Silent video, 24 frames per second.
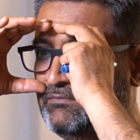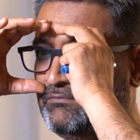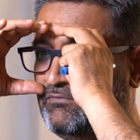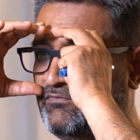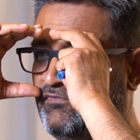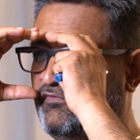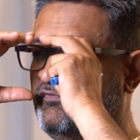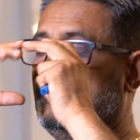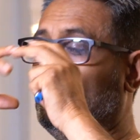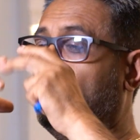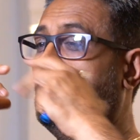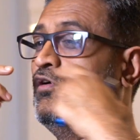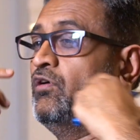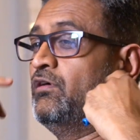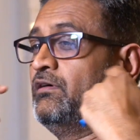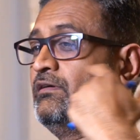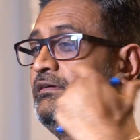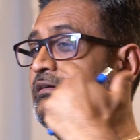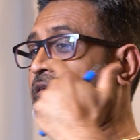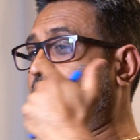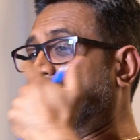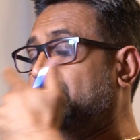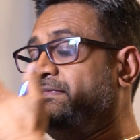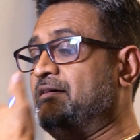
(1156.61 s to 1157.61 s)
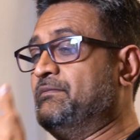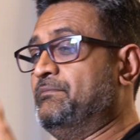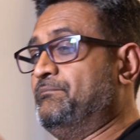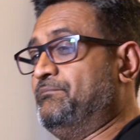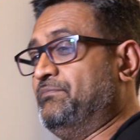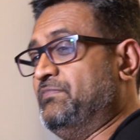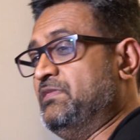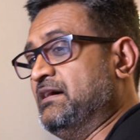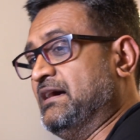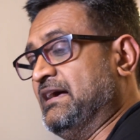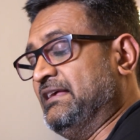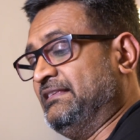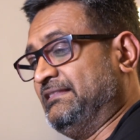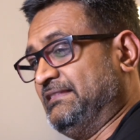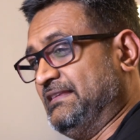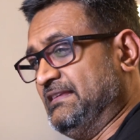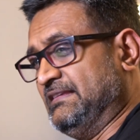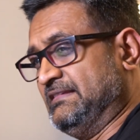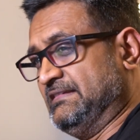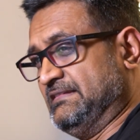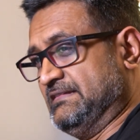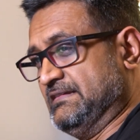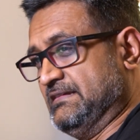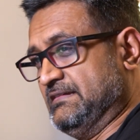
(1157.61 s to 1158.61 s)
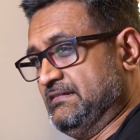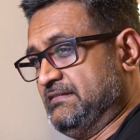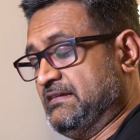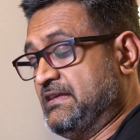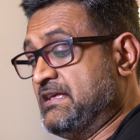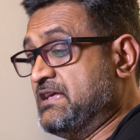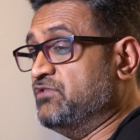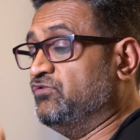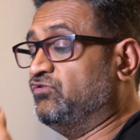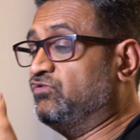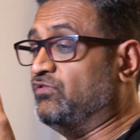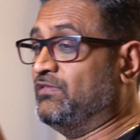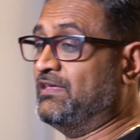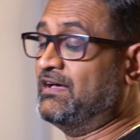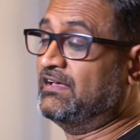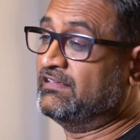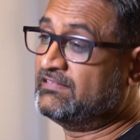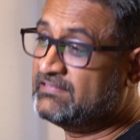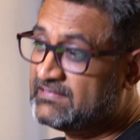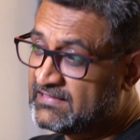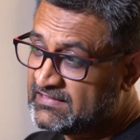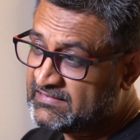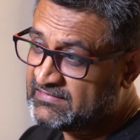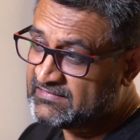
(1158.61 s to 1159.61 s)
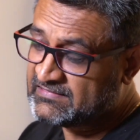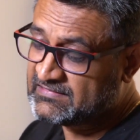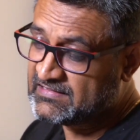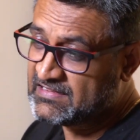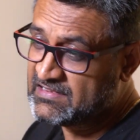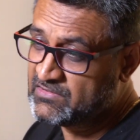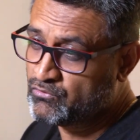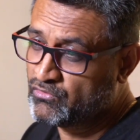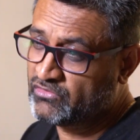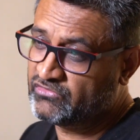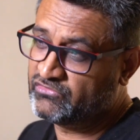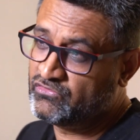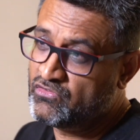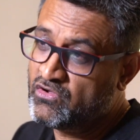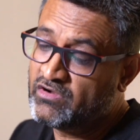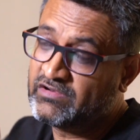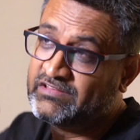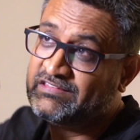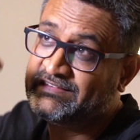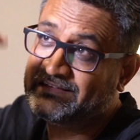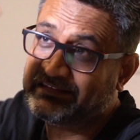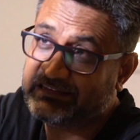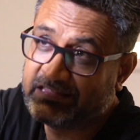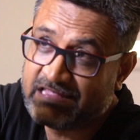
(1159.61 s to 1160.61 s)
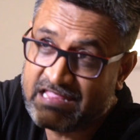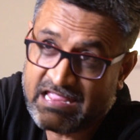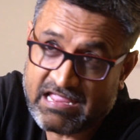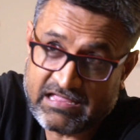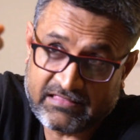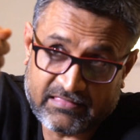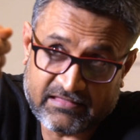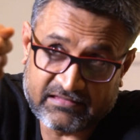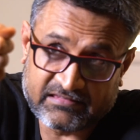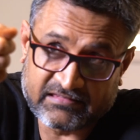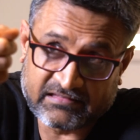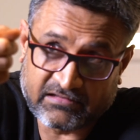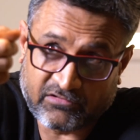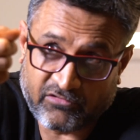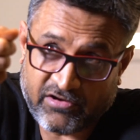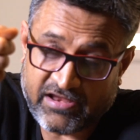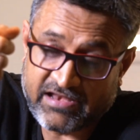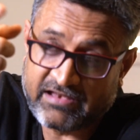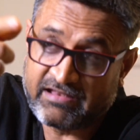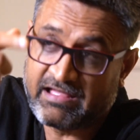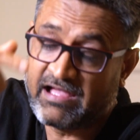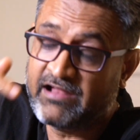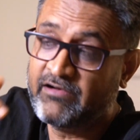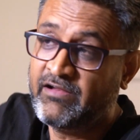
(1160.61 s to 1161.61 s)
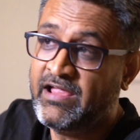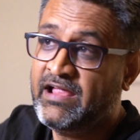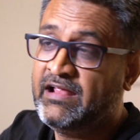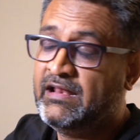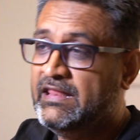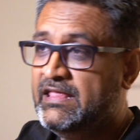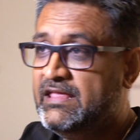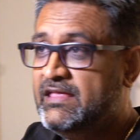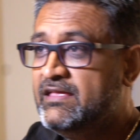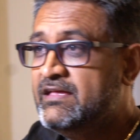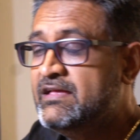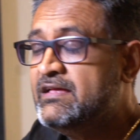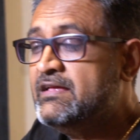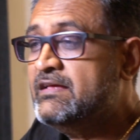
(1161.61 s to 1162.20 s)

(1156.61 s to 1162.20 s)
for the assistant. So the assistant was not seeing the screen directly,